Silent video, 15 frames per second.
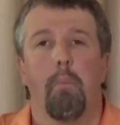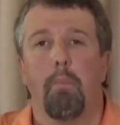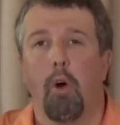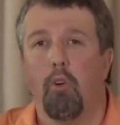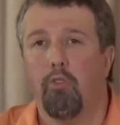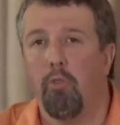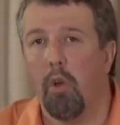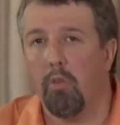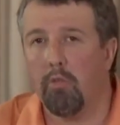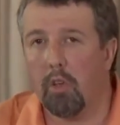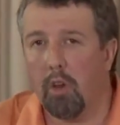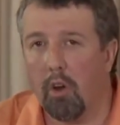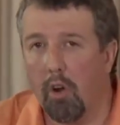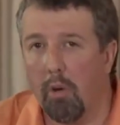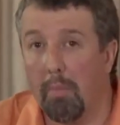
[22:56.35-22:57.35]
Post roads
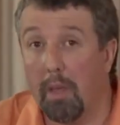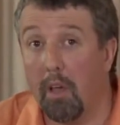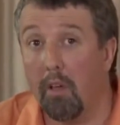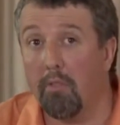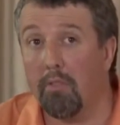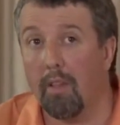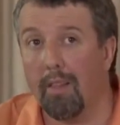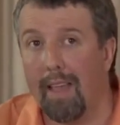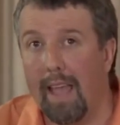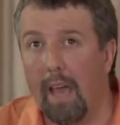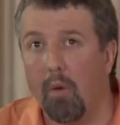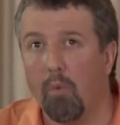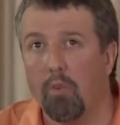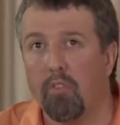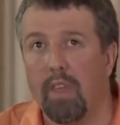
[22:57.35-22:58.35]
occur because the
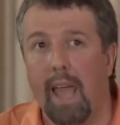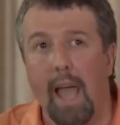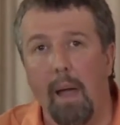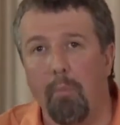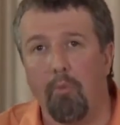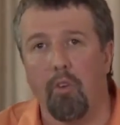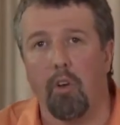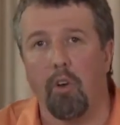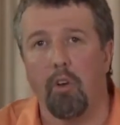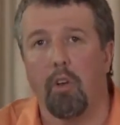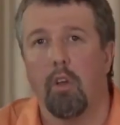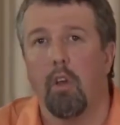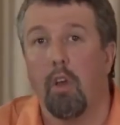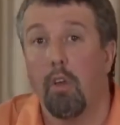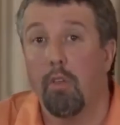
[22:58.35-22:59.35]
land was
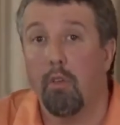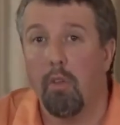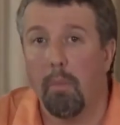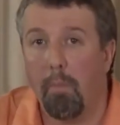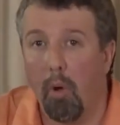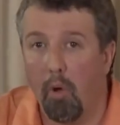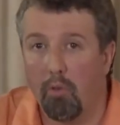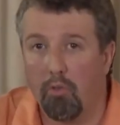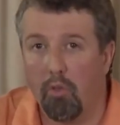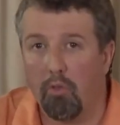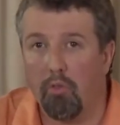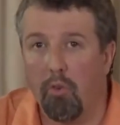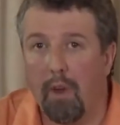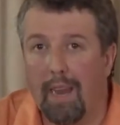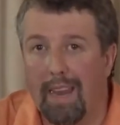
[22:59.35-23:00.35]
captured through the
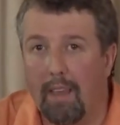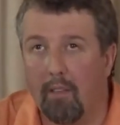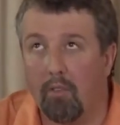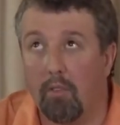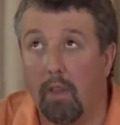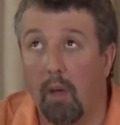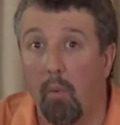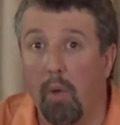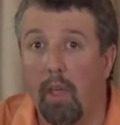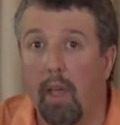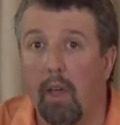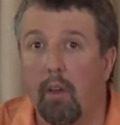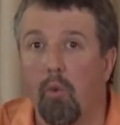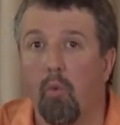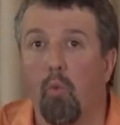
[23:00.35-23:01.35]
postal treaties that we
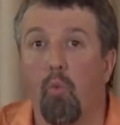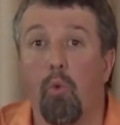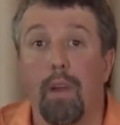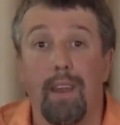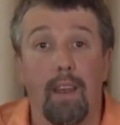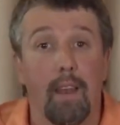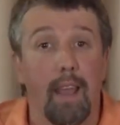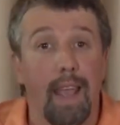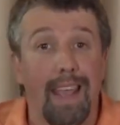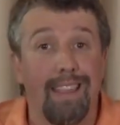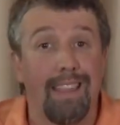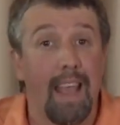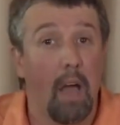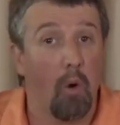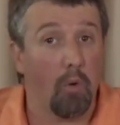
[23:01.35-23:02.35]
had written a
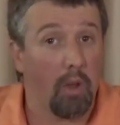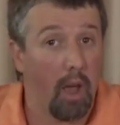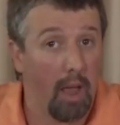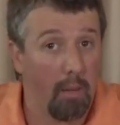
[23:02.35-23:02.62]
now